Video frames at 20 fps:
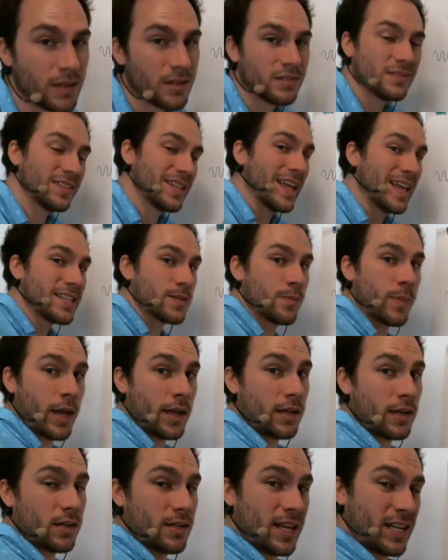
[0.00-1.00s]
Let's
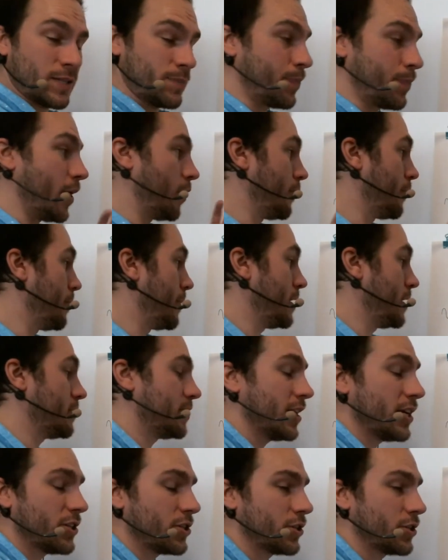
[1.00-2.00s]
make an
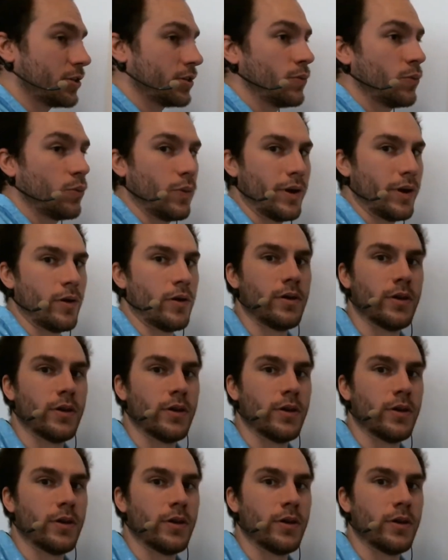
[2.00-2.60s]
experimentation with